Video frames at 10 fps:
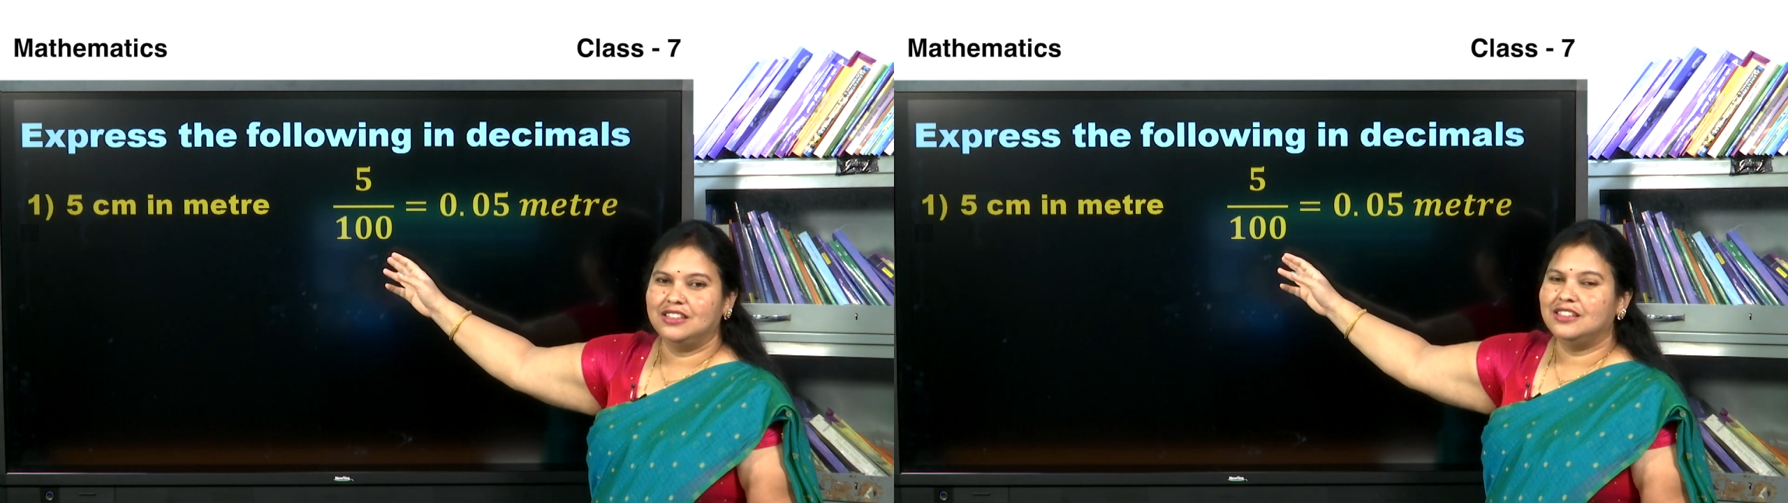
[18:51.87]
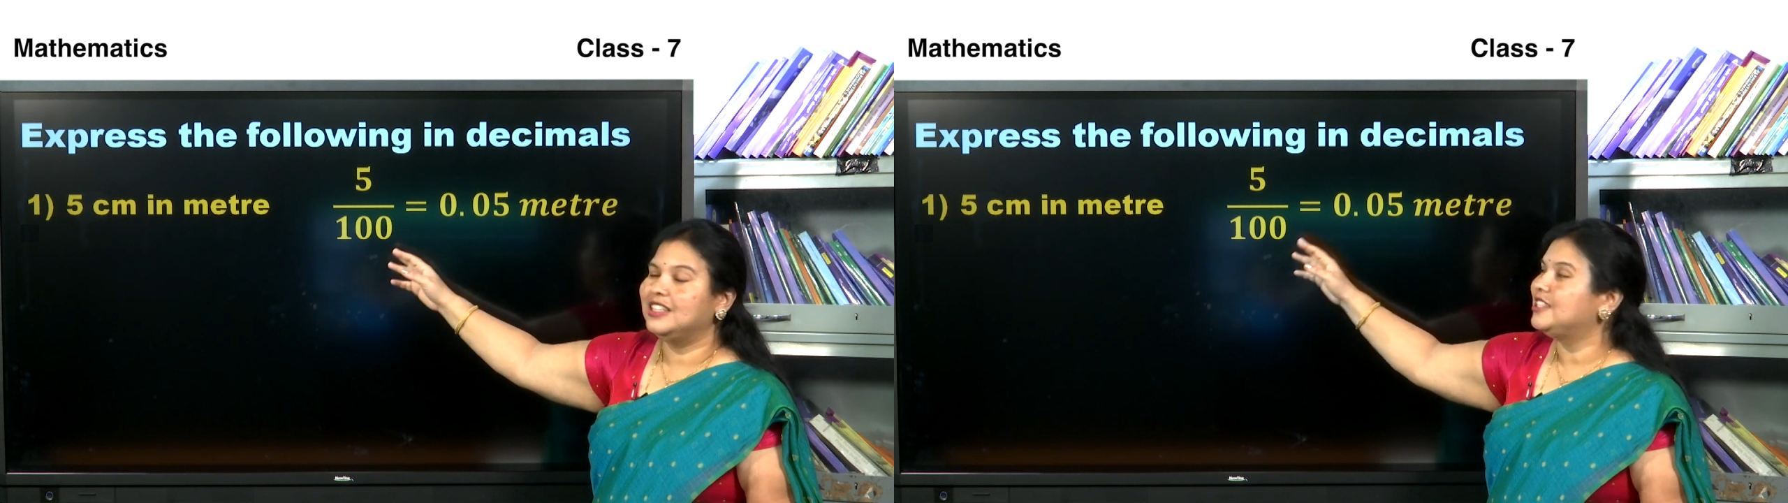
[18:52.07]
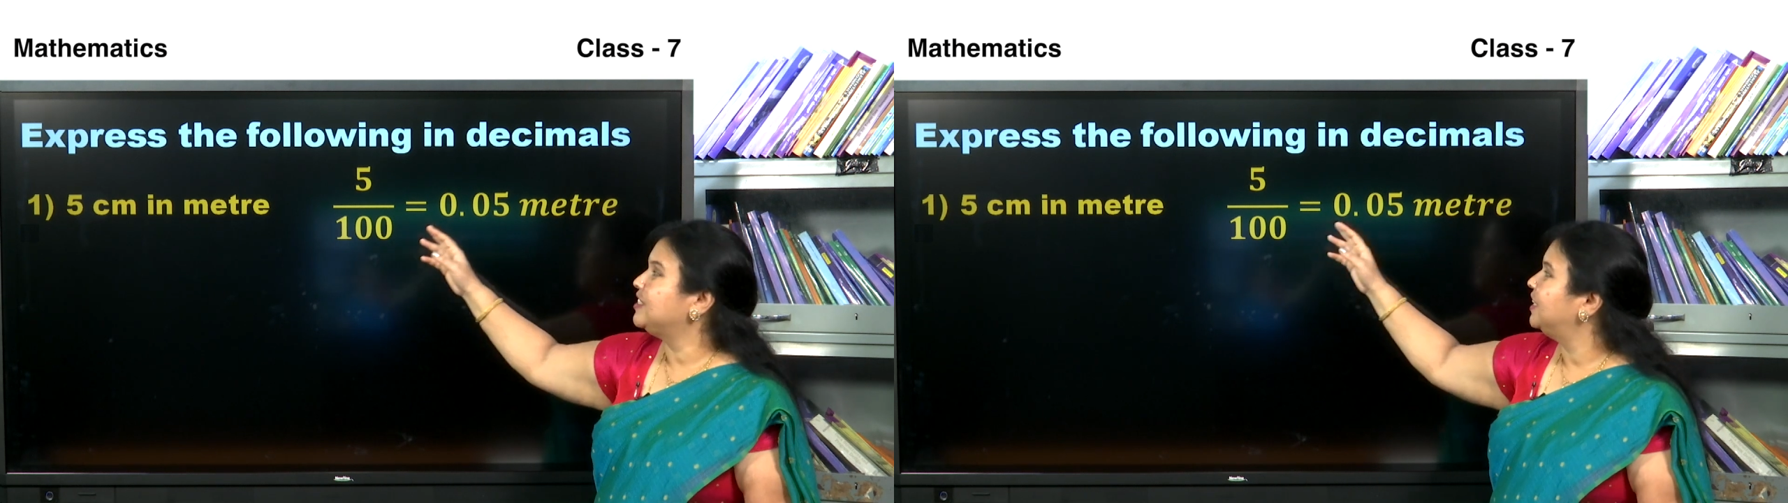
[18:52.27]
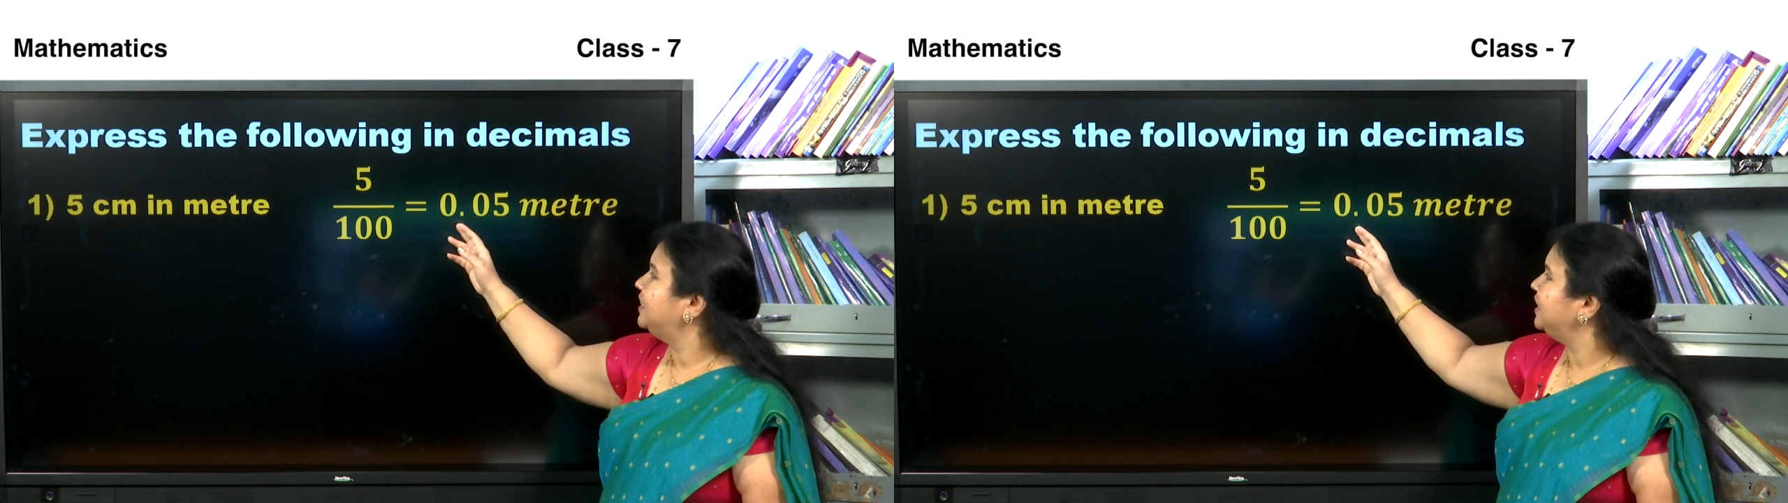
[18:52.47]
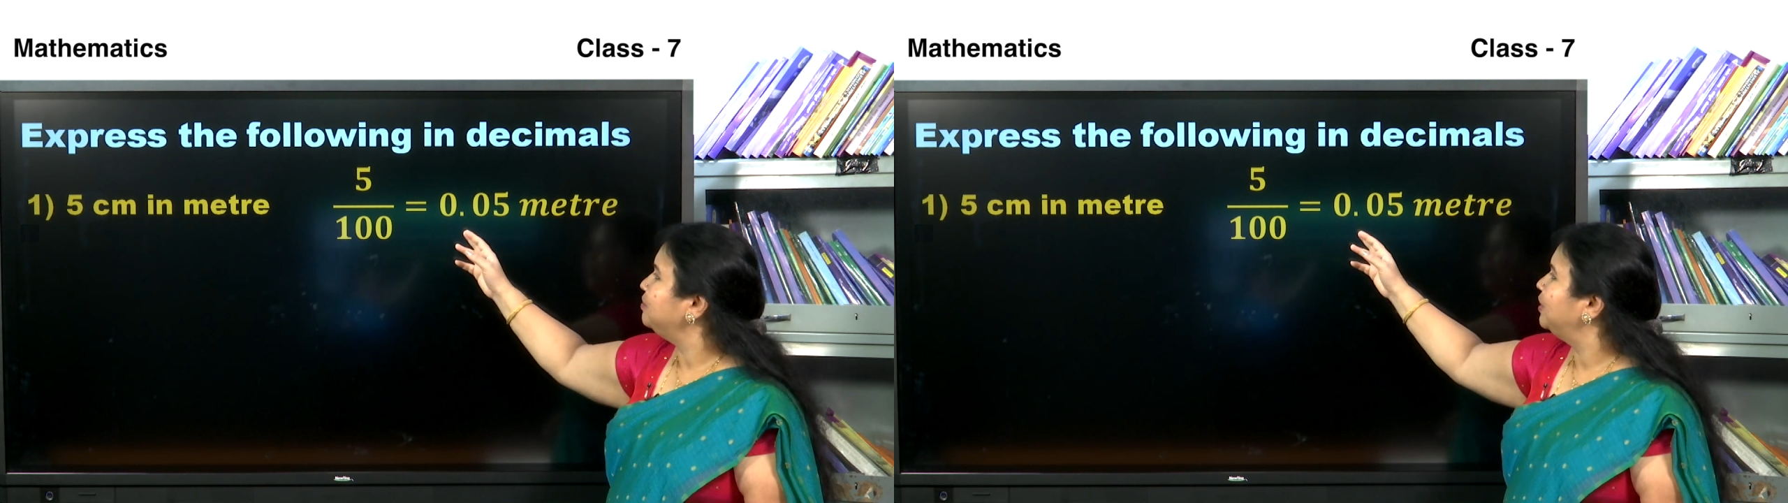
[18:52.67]
That is
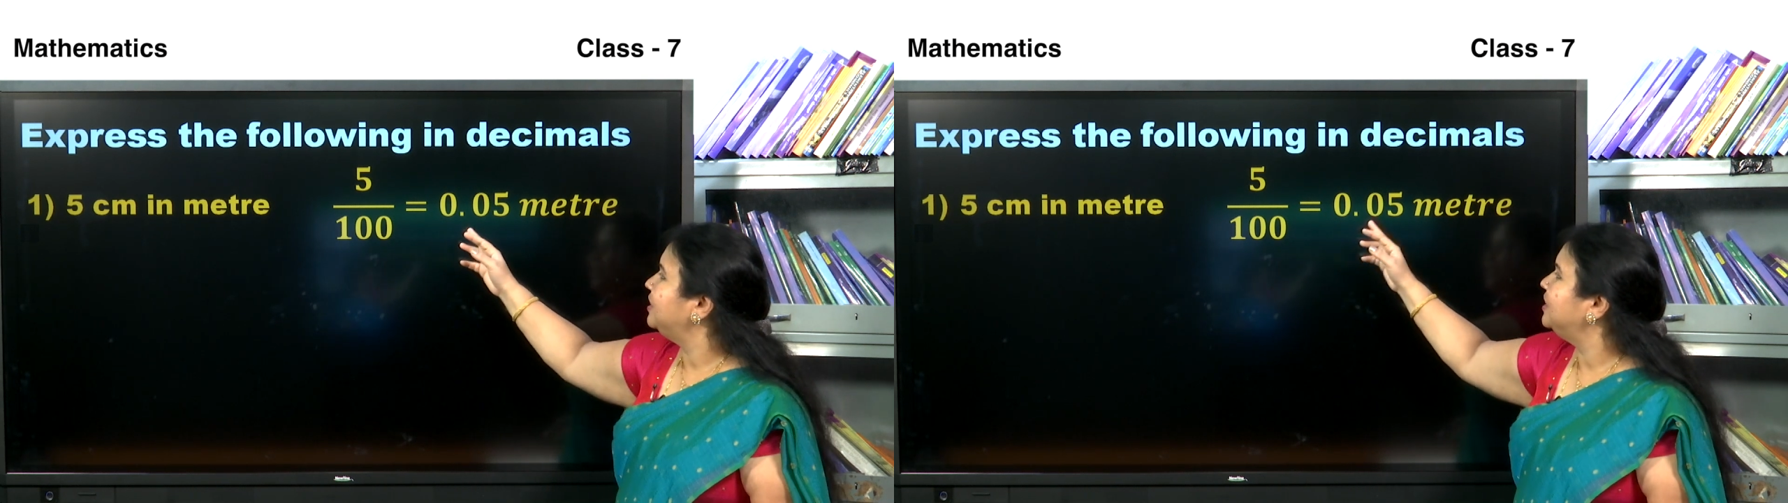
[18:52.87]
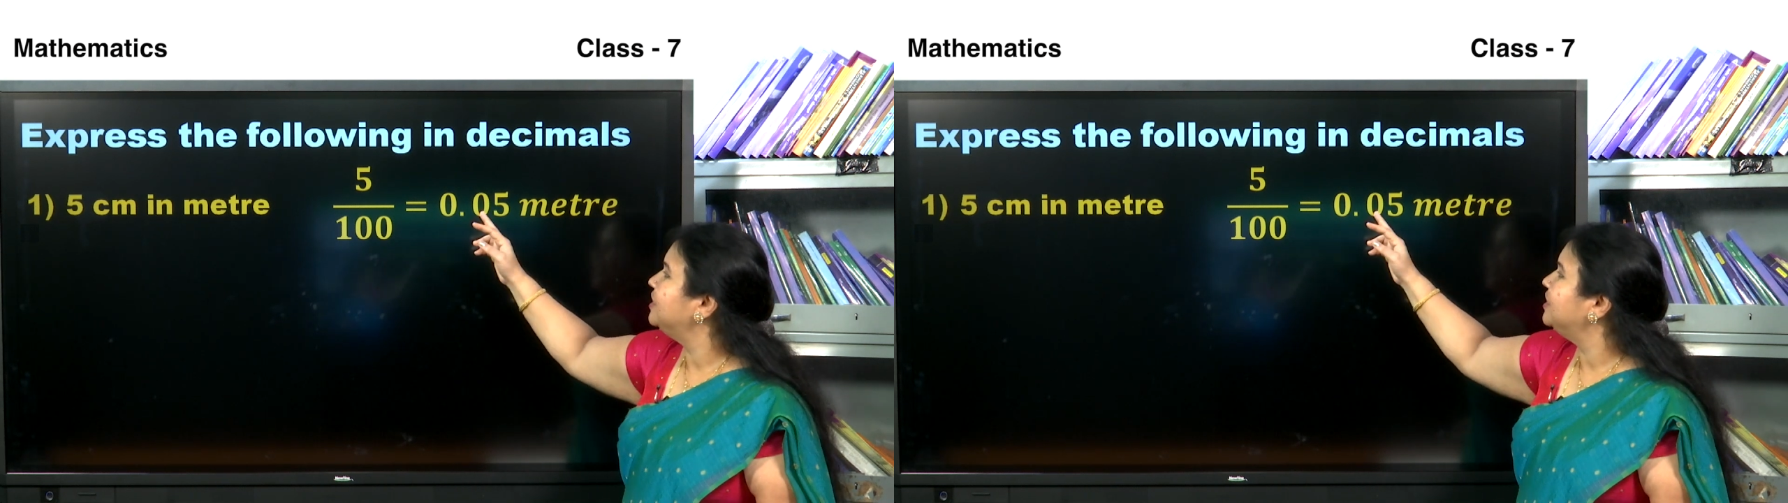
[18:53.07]
nothing but